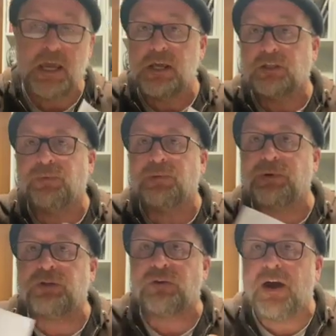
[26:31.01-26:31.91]
So when we
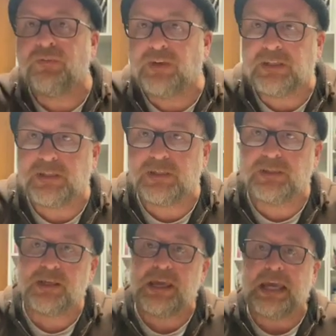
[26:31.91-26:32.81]
draw faces,
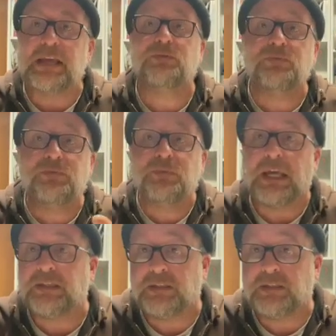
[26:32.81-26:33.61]
it's